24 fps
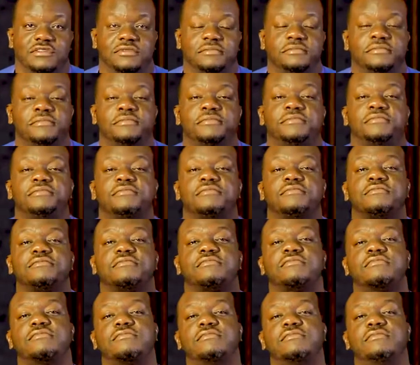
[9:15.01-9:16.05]

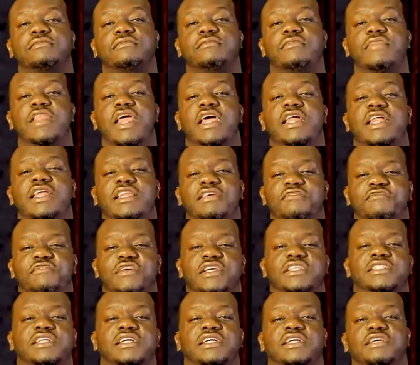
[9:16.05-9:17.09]
And then they
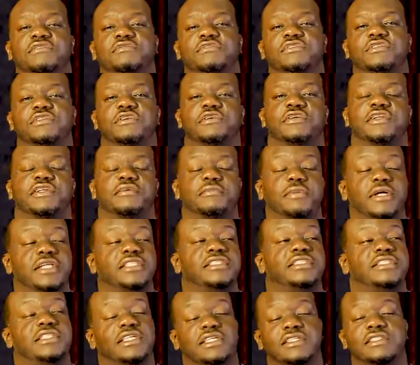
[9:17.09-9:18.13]
fetch and give to the governor. The man
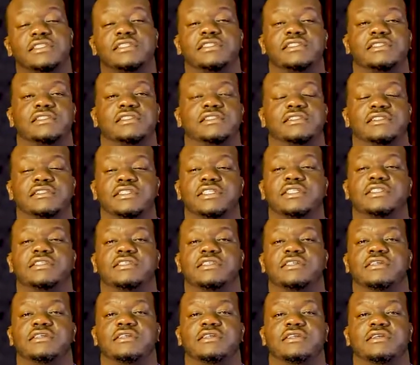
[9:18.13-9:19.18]
drinks, drinks
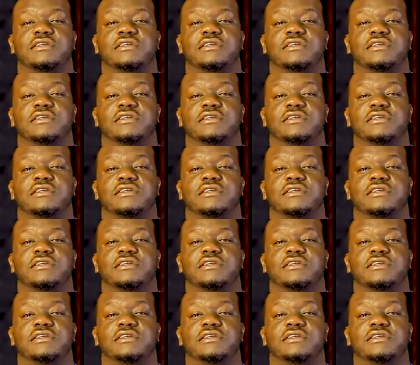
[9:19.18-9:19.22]
there.